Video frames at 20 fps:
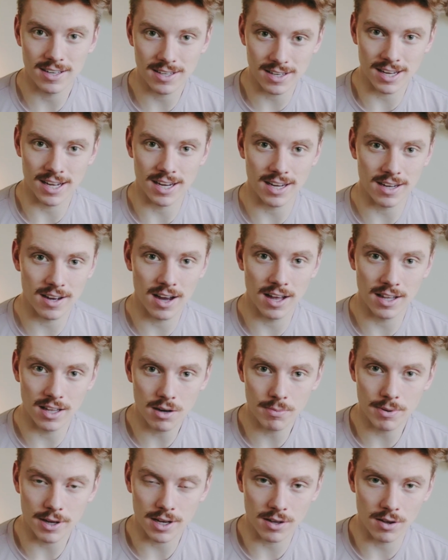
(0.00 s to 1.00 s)
like a
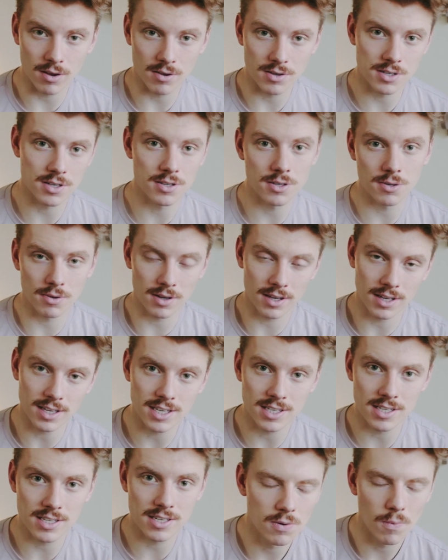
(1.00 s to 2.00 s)
little bit closer to at
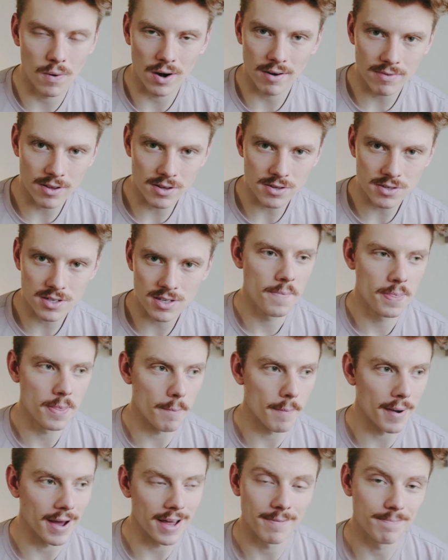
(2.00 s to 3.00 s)
least one of those,
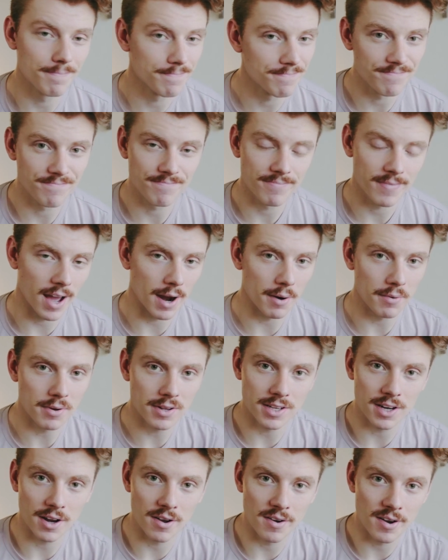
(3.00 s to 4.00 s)
but I
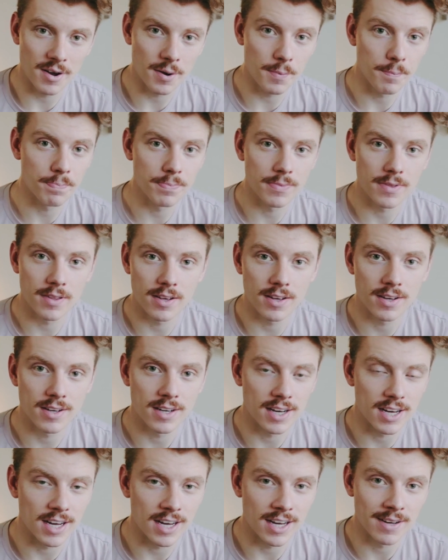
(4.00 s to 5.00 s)
really don't know.
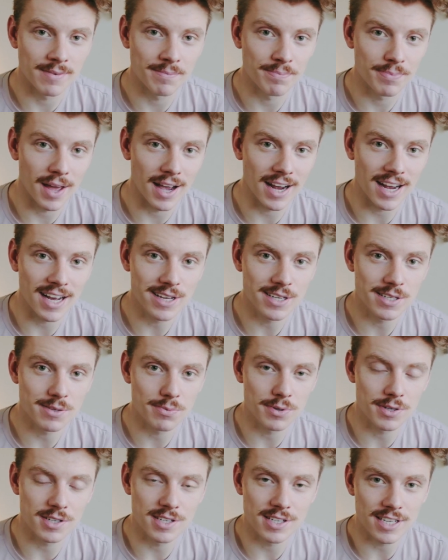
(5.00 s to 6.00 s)
I guess
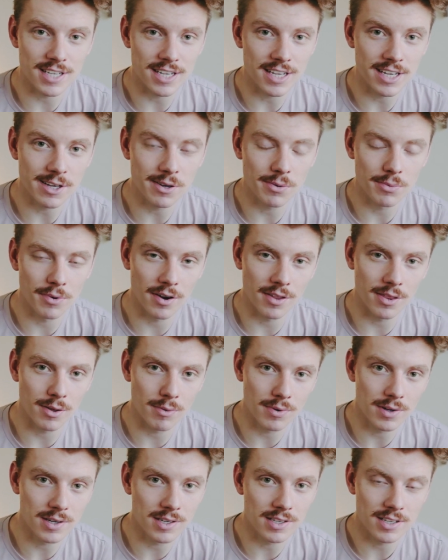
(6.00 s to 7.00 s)
we'll see where the
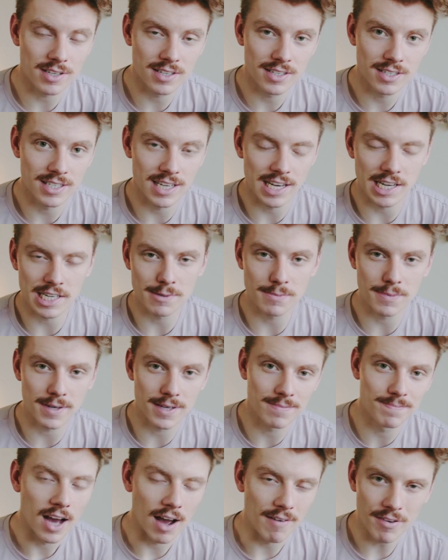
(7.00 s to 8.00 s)
wind takes me.
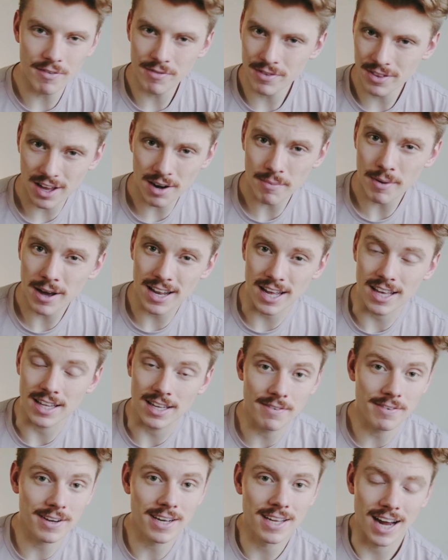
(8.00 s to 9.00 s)
I've even thought about like
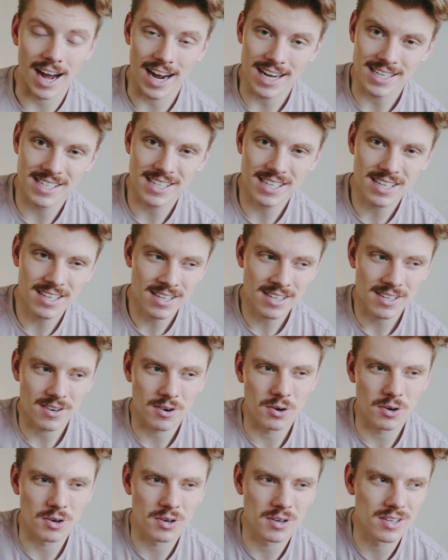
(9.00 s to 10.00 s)
living in Iceland
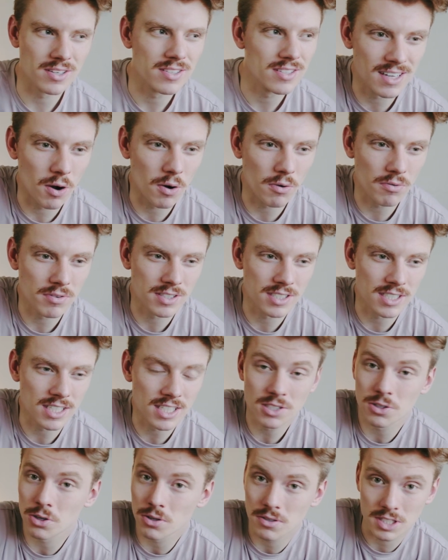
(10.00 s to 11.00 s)
or
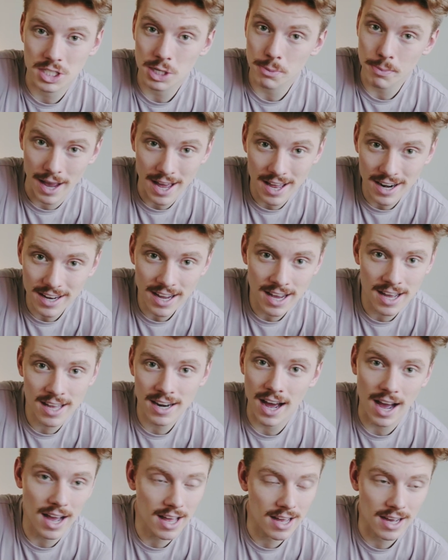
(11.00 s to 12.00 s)
overseas or Japan again.
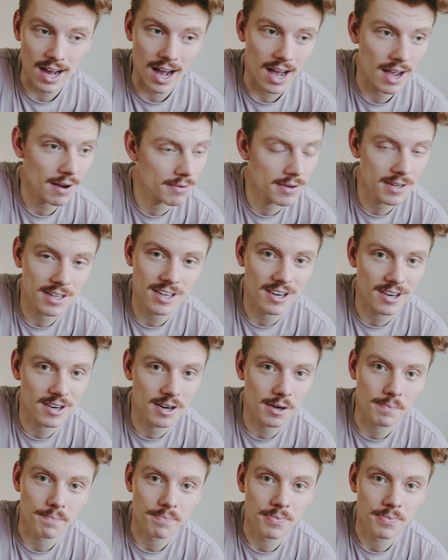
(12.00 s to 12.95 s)
I really don't know.